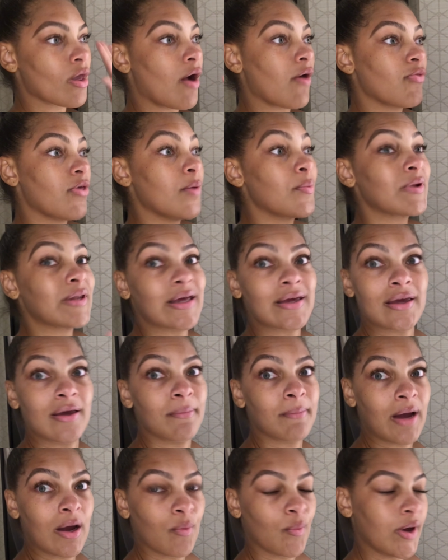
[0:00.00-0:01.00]
they were like
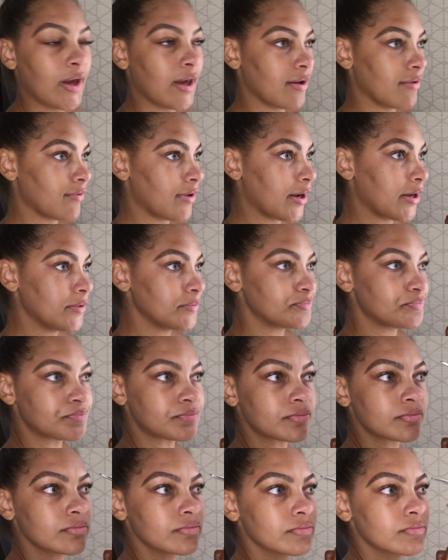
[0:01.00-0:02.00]
in my way, right?
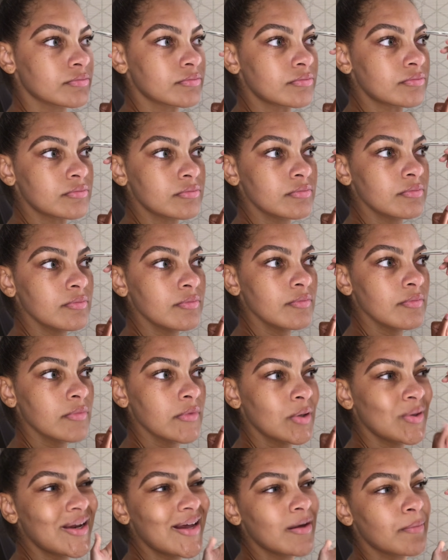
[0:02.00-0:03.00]

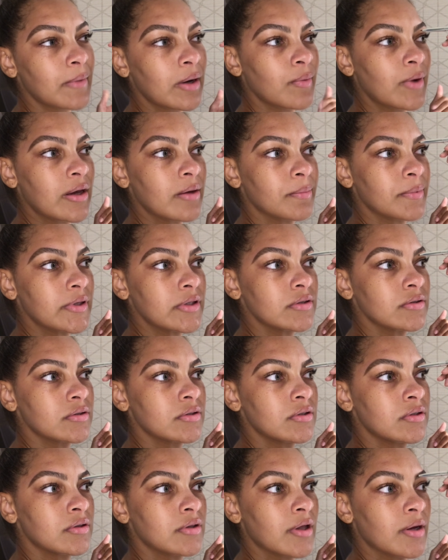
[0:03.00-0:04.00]
Not in my way, but
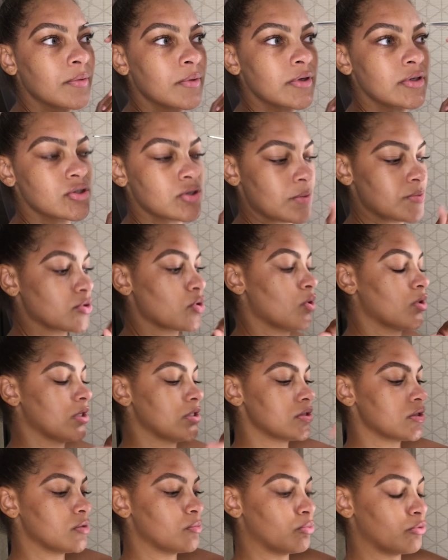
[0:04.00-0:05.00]
they were, so I was going
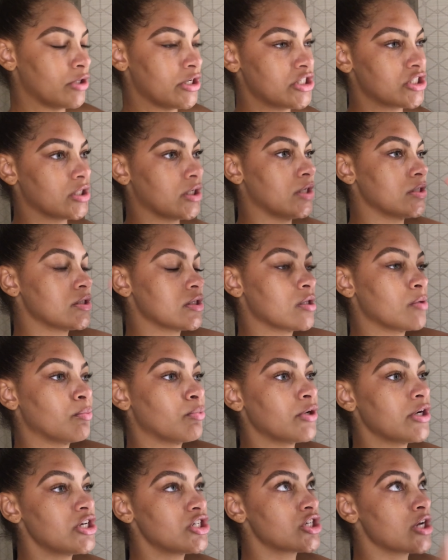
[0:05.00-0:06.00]
under the bridge and under the
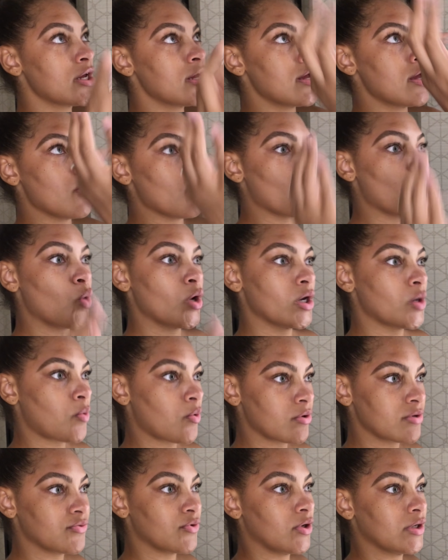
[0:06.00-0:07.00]
bridge, water
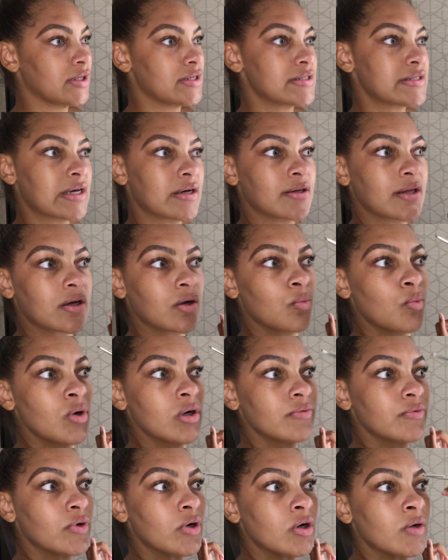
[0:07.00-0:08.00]
was falling down like a
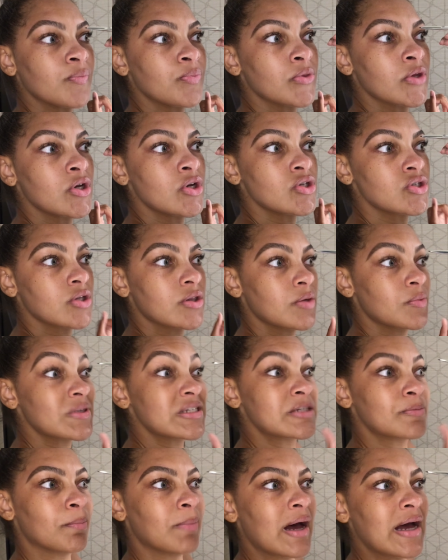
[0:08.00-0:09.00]
waterfall. So there were
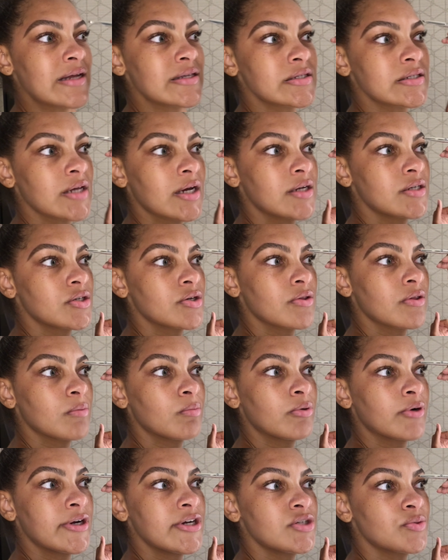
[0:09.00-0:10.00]
spots under the
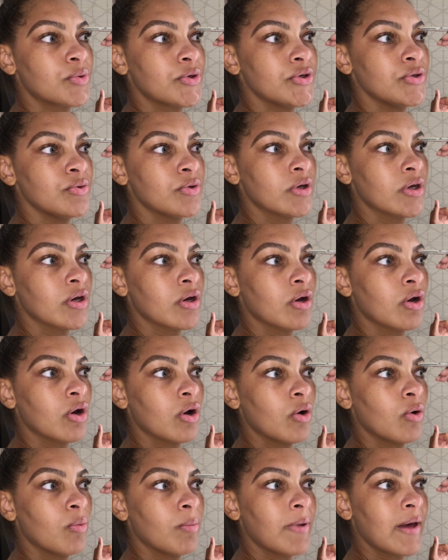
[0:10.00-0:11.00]
bridge where you can
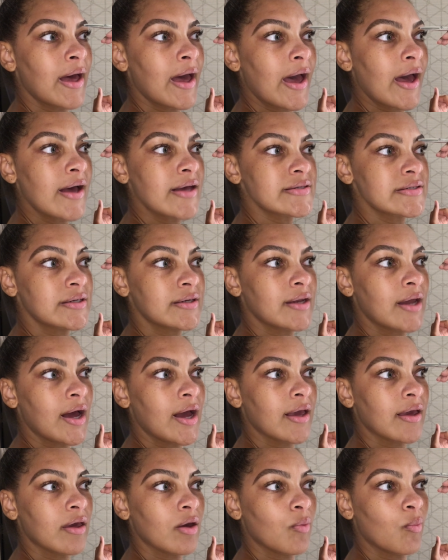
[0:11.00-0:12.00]
go past and
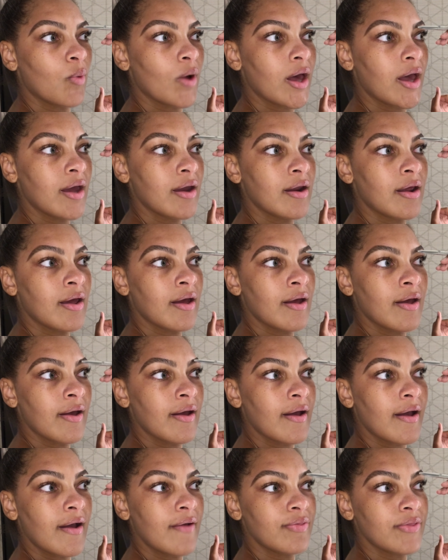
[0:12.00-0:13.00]
not get wet.
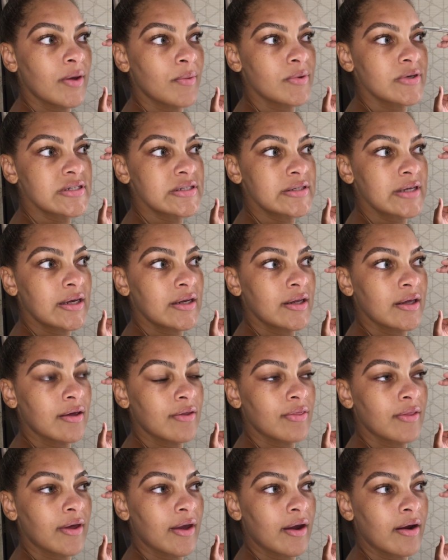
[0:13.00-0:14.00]
And they were standing
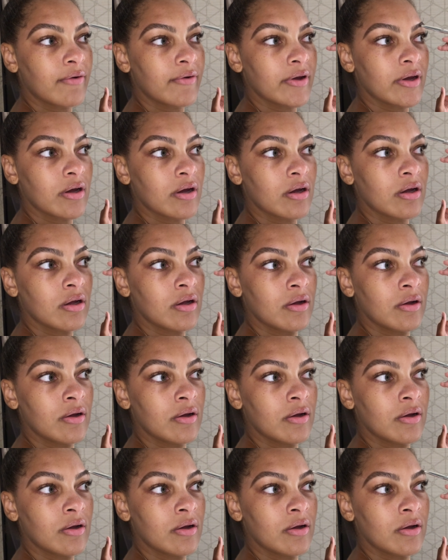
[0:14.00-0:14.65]
in the area